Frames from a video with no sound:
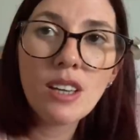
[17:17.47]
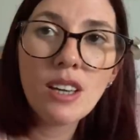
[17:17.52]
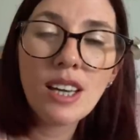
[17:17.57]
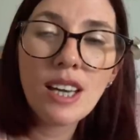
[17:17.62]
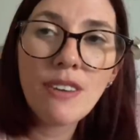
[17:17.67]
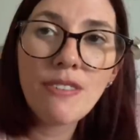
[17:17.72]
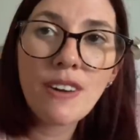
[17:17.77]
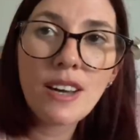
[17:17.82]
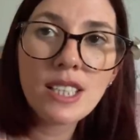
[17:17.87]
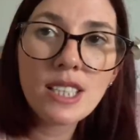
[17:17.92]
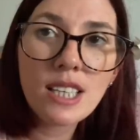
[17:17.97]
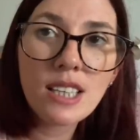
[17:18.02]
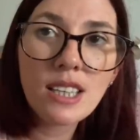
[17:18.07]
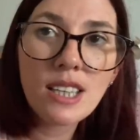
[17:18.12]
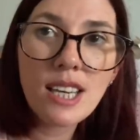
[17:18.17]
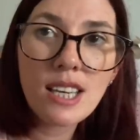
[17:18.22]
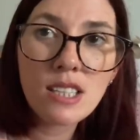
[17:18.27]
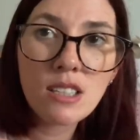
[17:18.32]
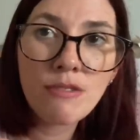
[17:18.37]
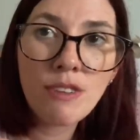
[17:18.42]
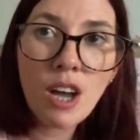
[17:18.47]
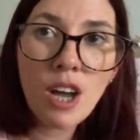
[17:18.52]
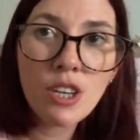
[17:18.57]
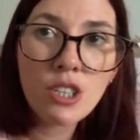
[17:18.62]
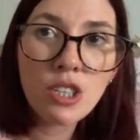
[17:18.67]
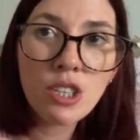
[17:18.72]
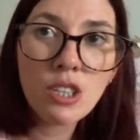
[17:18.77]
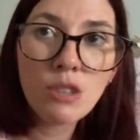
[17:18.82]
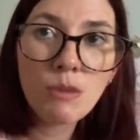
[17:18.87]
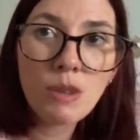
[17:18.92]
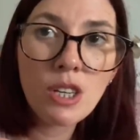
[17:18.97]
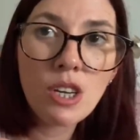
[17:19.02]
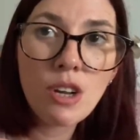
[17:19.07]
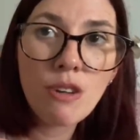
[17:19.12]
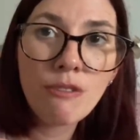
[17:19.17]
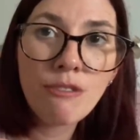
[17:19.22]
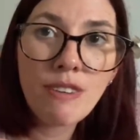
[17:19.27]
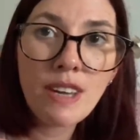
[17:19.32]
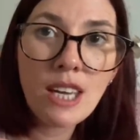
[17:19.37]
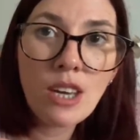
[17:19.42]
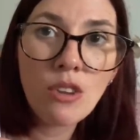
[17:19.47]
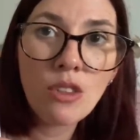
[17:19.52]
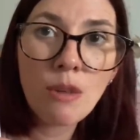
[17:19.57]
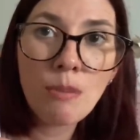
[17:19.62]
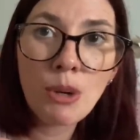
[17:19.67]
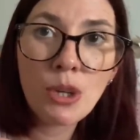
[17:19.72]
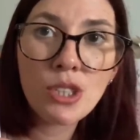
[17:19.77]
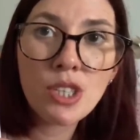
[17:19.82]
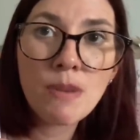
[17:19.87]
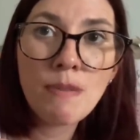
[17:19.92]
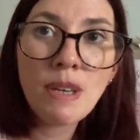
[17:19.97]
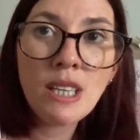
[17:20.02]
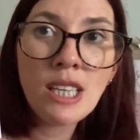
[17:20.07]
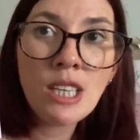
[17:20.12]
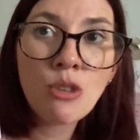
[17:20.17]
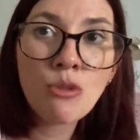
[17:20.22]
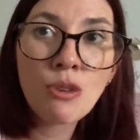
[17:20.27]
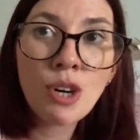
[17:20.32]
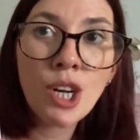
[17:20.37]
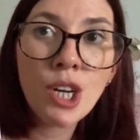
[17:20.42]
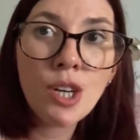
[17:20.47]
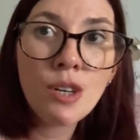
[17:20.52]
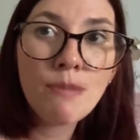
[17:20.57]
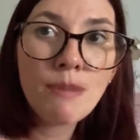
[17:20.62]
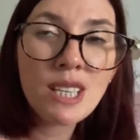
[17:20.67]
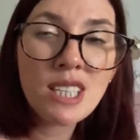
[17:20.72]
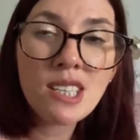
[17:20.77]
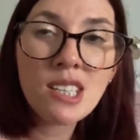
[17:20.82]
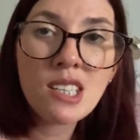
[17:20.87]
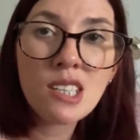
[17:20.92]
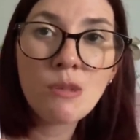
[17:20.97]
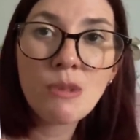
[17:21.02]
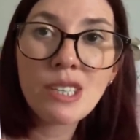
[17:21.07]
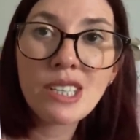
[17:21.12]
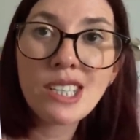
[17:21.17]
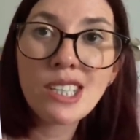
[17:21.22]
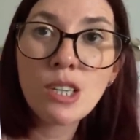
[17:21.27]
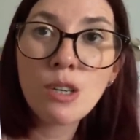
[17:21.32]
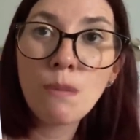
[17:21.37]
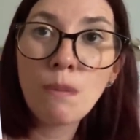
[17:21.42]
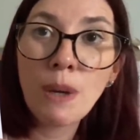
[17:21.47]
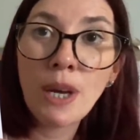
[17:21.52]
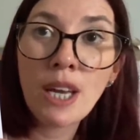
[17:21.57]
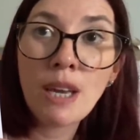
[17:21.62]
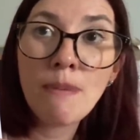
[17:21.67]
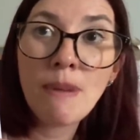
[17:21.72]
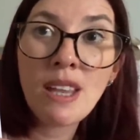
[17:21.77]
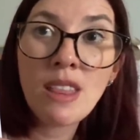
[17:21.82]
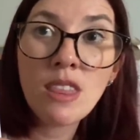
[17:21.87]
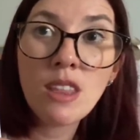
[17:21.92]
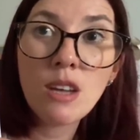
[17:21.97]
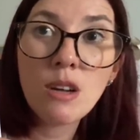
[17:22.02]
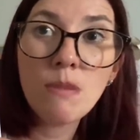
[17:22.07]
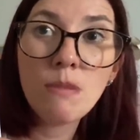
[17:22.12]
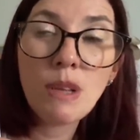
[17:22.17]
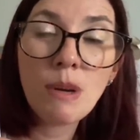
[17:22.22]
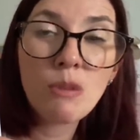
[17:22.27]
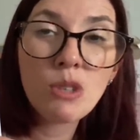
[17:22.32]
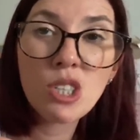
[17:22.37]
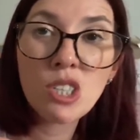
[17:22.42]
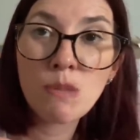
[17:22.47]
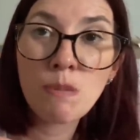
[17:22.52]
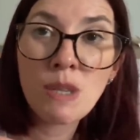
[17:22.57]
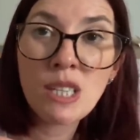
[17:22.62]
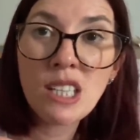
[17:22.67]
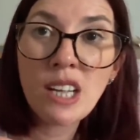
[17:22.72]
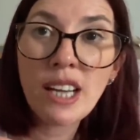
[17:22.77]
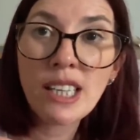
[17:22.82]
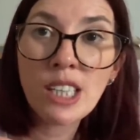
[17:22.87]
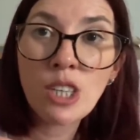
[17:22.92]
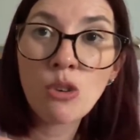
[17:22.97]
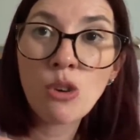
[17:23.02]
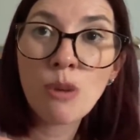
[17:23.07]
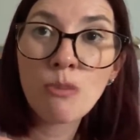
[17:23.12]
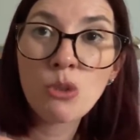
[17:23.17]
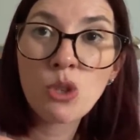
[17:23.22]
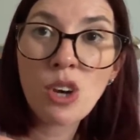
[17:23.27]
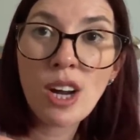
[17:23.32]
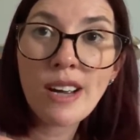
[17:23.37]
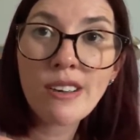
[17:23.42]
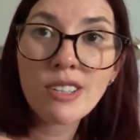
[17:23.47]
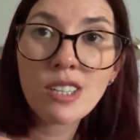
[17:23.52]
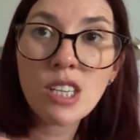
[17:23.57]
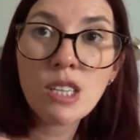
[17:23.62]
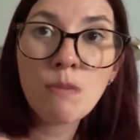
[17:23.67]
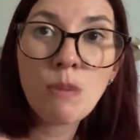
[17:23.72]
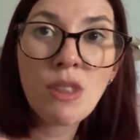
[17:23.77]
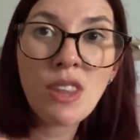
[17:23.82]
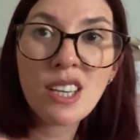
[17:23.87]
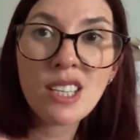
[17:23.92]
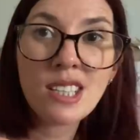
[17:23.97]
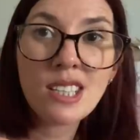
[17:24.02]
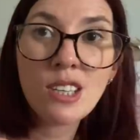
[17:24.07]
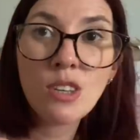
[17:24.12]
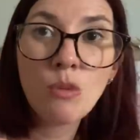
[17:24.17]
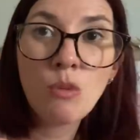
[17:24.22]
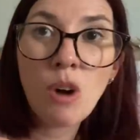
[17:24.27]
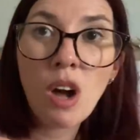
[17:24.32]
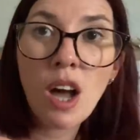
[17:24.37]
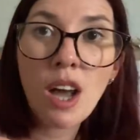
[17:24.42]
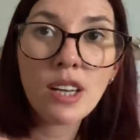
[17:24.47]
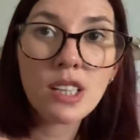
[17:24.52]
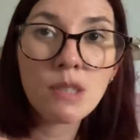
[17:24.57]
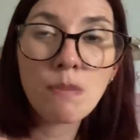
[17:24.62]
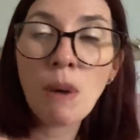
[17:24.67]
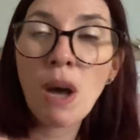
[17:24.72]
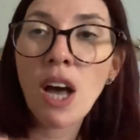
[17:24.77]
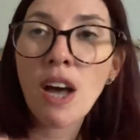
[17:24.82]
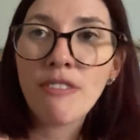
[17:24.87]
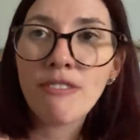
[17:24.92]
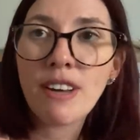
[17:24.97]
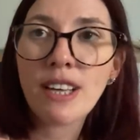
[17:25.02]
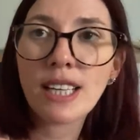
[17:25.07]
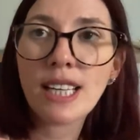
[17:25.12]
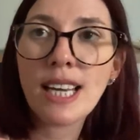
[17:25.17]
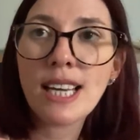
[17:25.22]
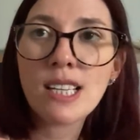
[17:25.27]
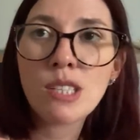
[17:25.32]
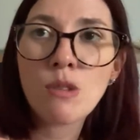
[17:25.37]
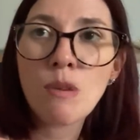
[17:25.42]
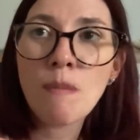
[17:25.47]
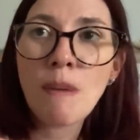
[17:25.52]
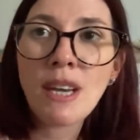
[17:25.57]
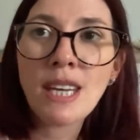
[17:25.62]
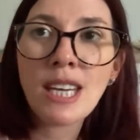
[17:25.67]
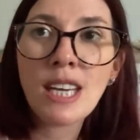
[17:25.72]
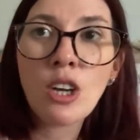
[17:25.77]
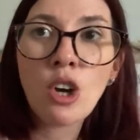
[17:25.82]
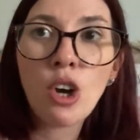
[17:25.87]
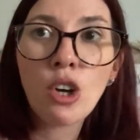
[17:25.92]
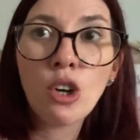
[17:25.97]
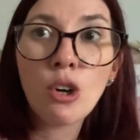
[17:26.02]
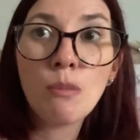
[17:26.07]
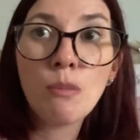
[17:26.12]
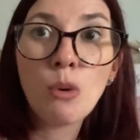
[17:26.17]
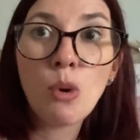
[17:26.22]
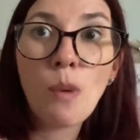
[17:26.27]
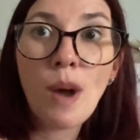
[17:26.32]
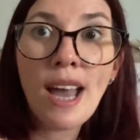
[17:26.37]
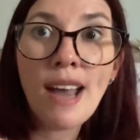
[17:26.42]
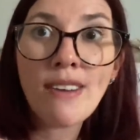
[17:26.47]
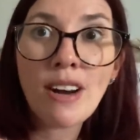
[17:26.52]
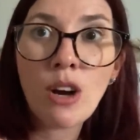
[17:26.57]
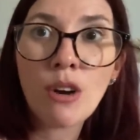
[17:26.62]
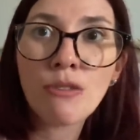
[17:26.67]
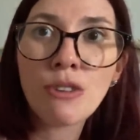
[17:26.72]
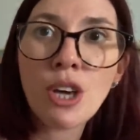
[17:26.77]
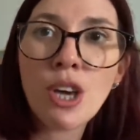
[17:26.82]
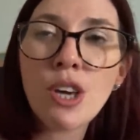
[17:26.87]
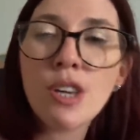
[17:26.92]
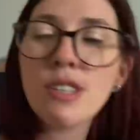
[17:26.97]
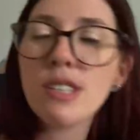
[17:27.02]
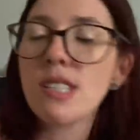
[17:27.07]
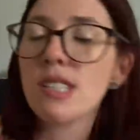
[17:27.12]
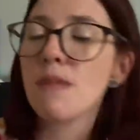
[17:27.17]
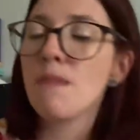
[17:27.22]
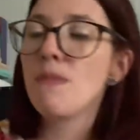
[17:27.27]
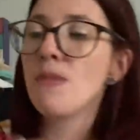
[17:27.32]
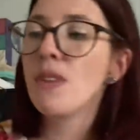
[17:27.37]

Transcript: if I did this version with no feet on the bottom and he grew, my sister would still put him in them. They would just be slightly cropped trousers, but they still worked perfectly. So it meant he got a lot more wear out of those.